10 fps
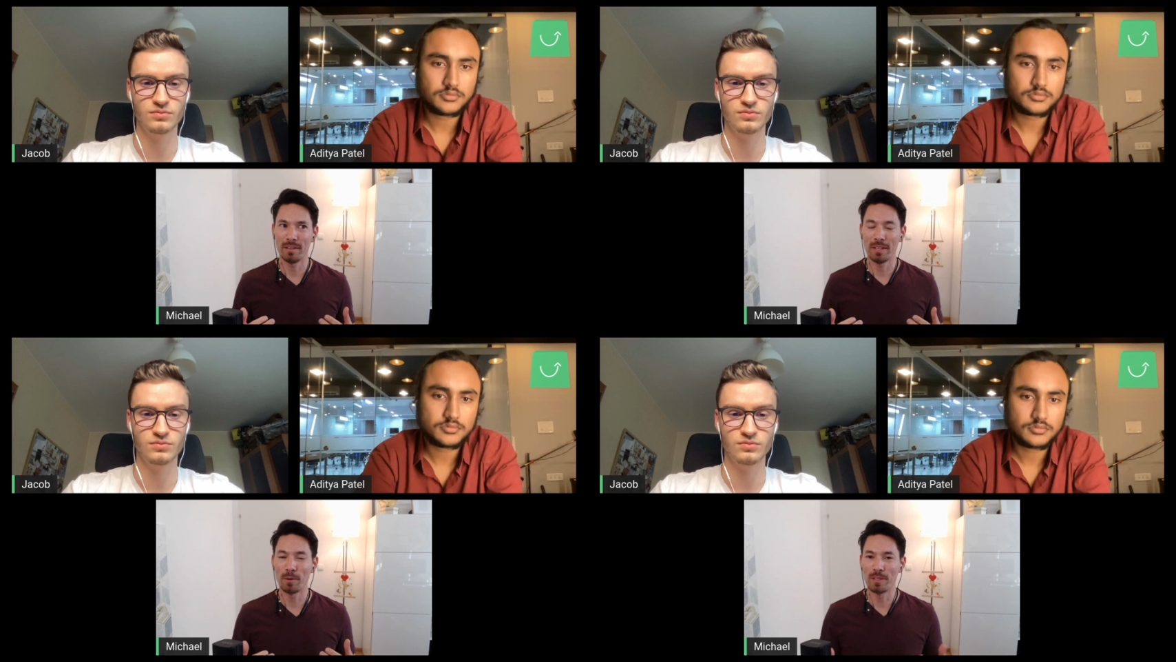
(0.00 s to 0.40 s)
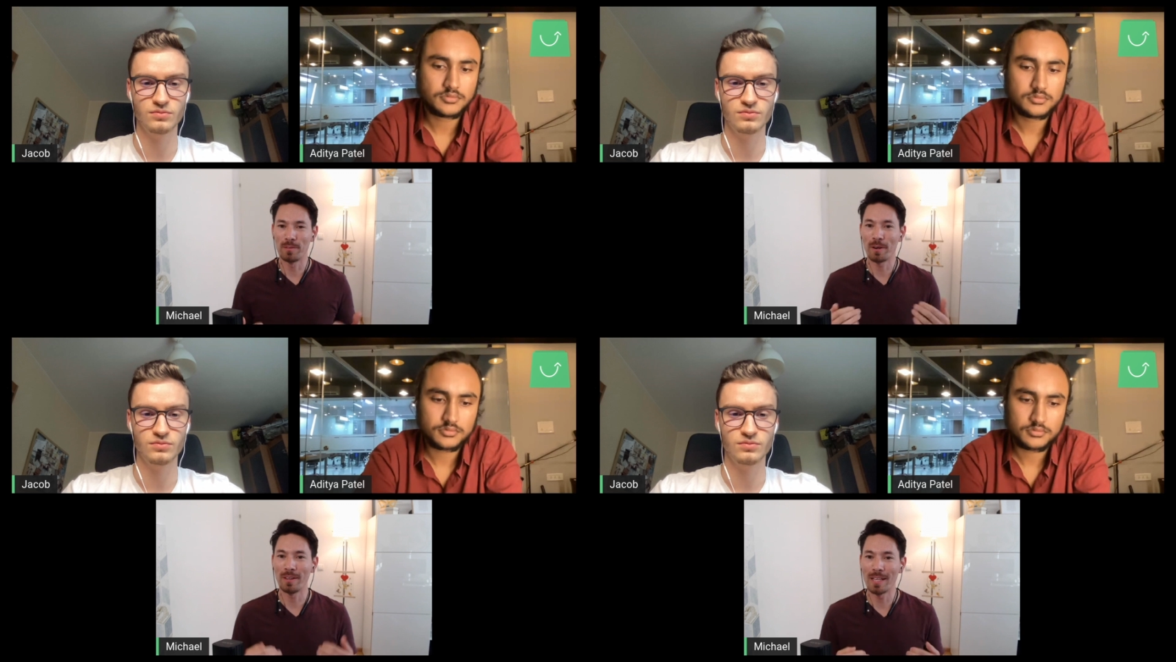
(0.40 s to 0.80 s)
Speaker 1: you know, there's
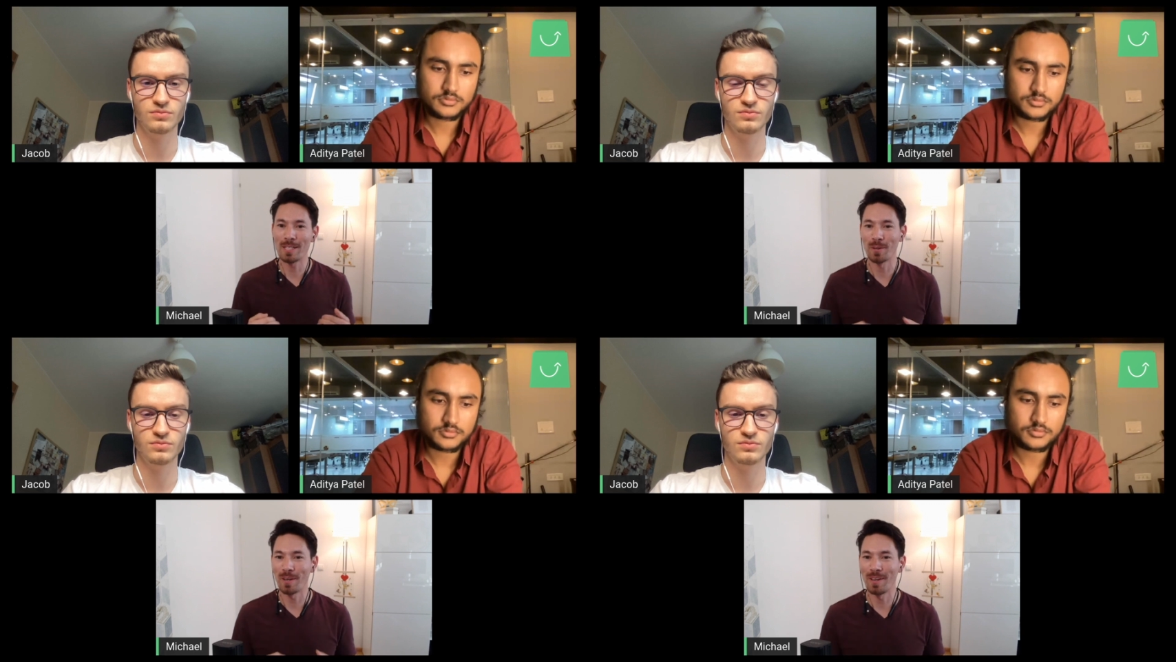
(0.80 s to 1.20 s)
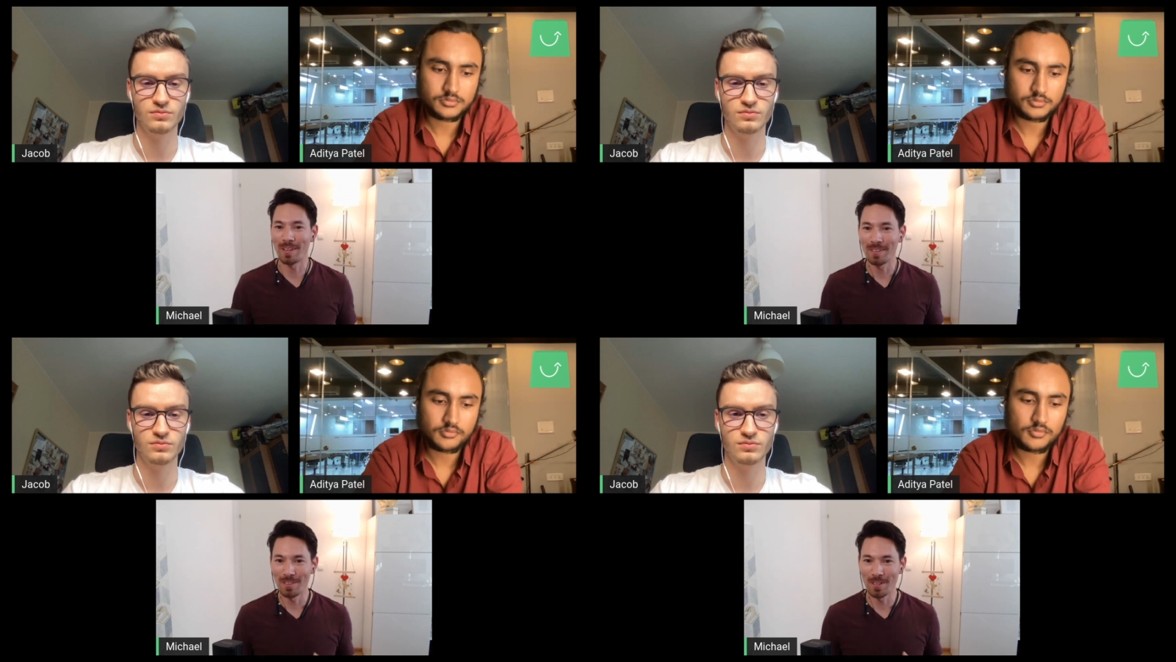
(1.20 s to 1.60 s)
very little that you,
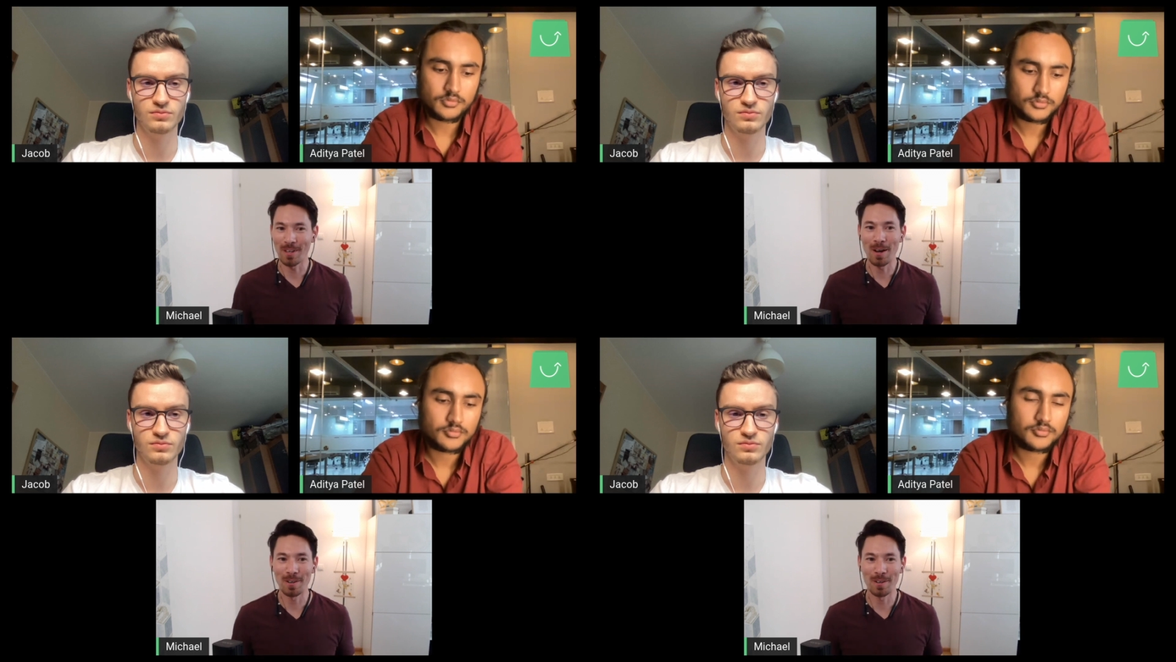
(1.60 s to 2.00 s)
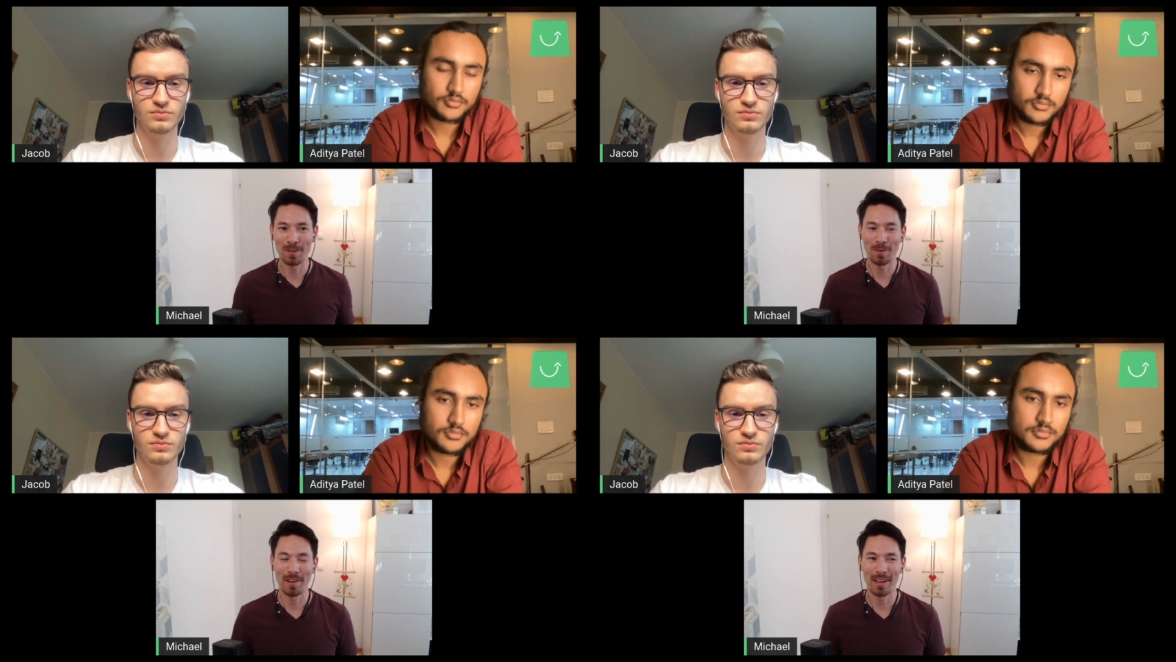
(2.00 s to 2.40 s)
you can't do.